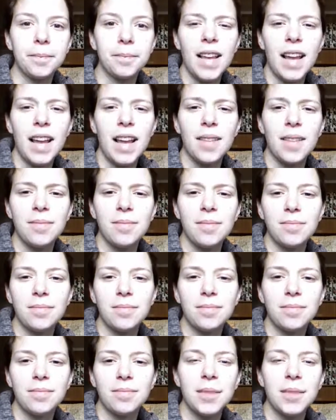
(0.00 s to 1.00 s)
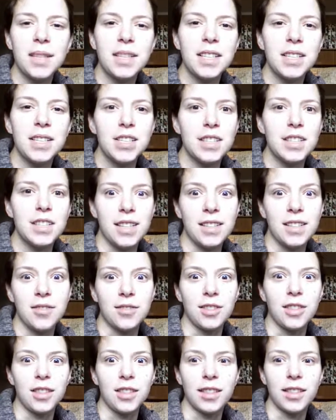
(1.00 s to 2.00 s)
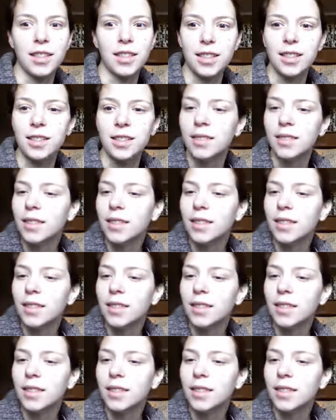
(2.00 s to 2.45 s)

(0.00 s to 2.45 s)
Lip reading: yeah, plus it just tastes really good.